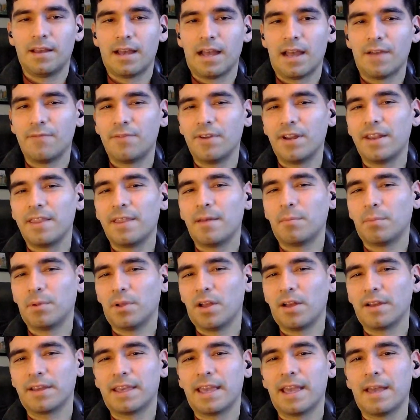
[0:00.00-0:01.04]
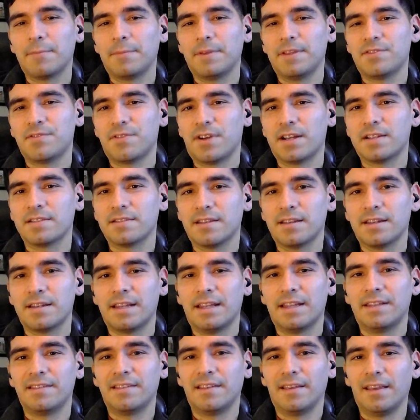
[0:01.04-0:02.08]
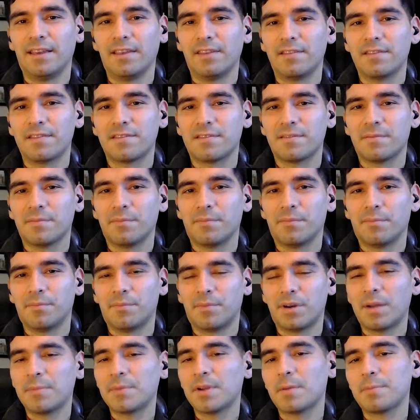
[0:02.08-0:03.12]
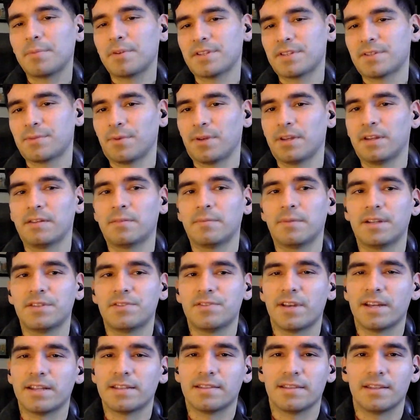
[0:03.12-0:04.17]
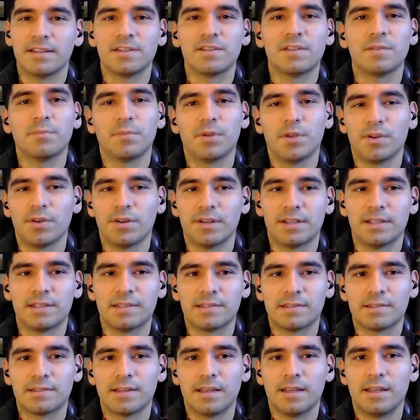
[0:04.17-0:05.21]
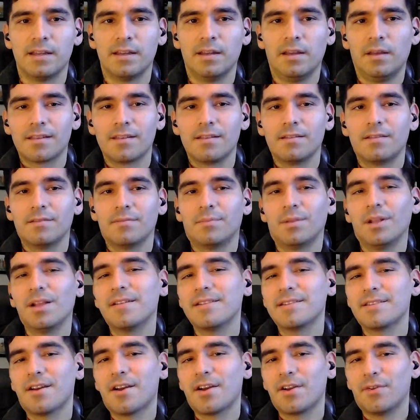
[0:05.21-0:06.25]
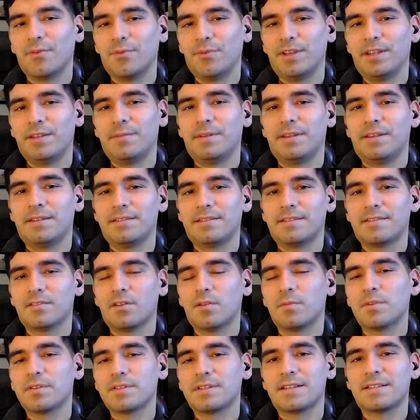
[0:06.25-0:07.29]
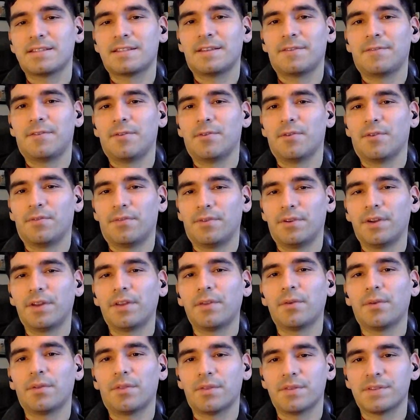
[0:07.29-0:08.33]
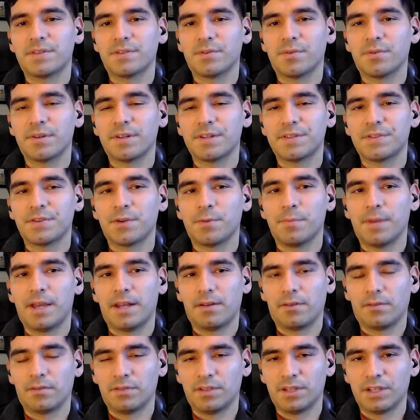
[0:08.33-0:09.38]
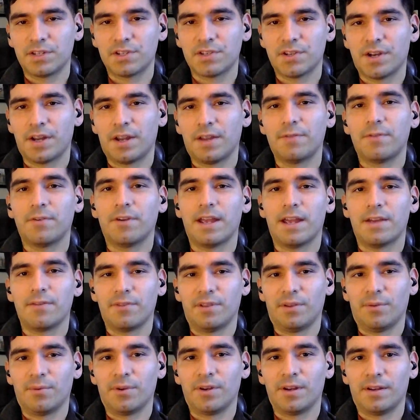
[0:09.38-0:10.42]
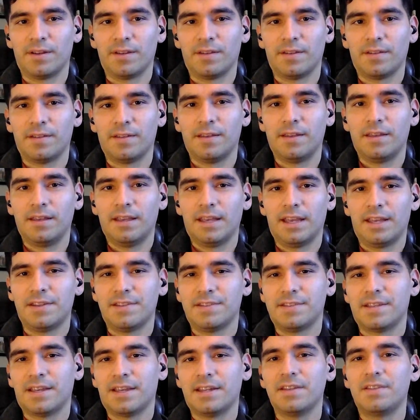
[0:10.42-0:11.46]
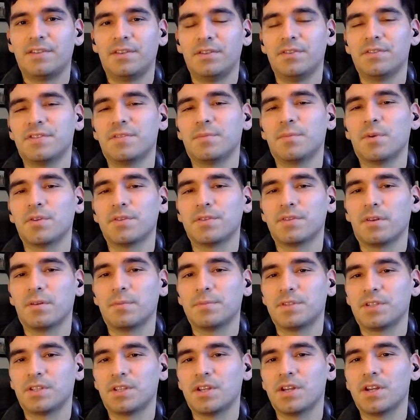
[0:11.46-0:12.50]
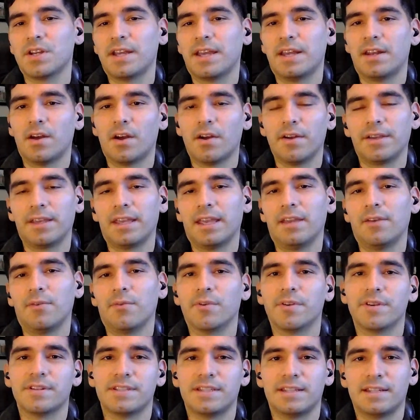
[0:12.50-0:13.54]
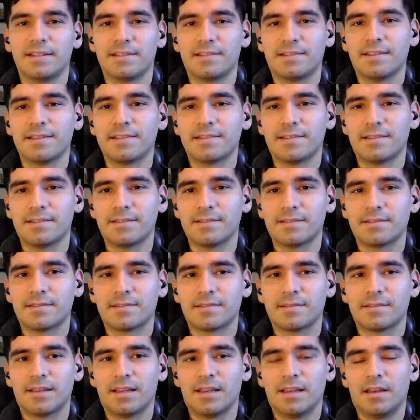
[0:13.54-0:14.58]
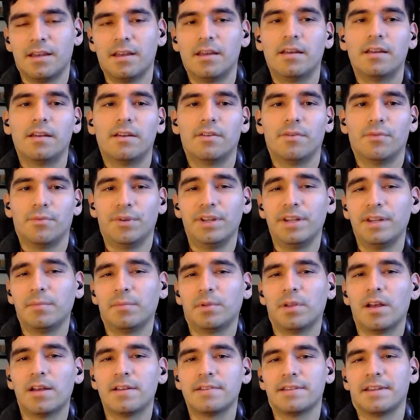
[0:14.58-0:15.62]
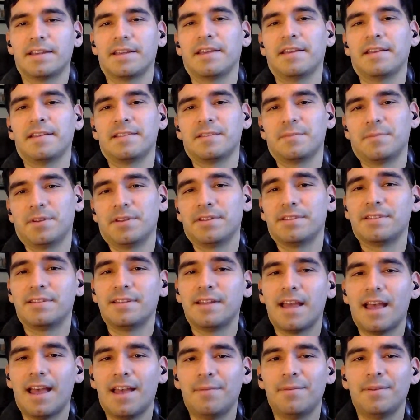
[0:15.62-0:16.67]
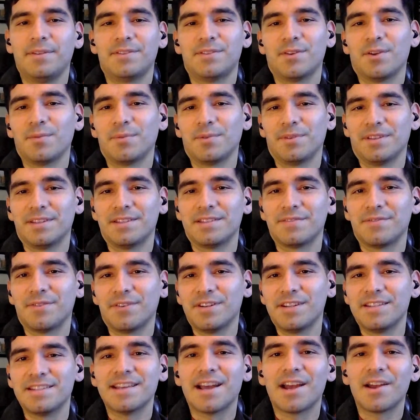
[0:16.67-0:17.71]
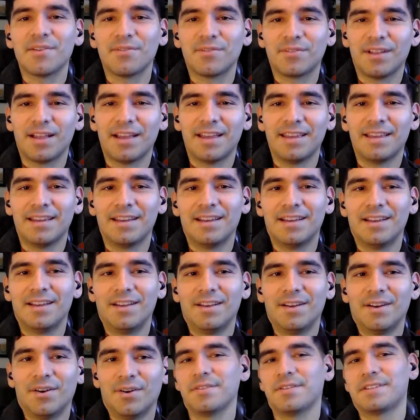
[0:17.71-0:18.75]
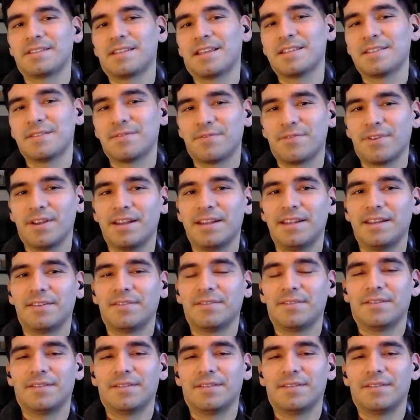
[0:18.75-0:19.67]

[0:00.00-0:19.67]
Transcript: I've read that Bloch can't be translated into English, but I'm not persuaded by translation purists. Law is hard to read because it's almost as if he referred to a thesaurus or medical dictionary for every word, and decided to the most obscure and arcane words in existence. Reading Blah is like experiencing heavy turbulence for an entire flight to a schizophrenic.